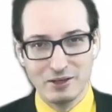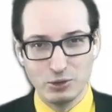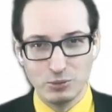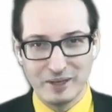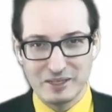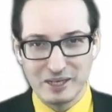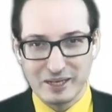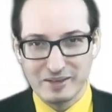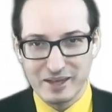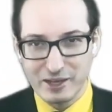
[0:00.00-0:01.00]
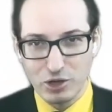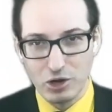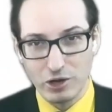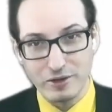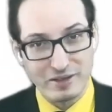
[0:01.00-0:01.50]
you basically take a
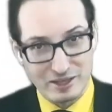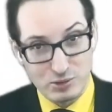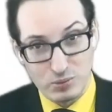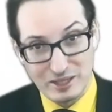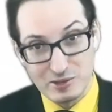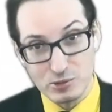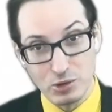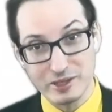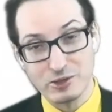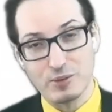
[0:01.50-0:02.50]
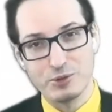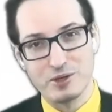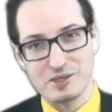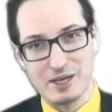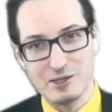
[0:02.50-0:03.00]
lock, that's what it's called in
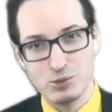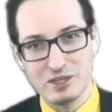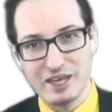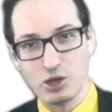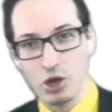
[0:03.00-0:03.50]
computer science. You take a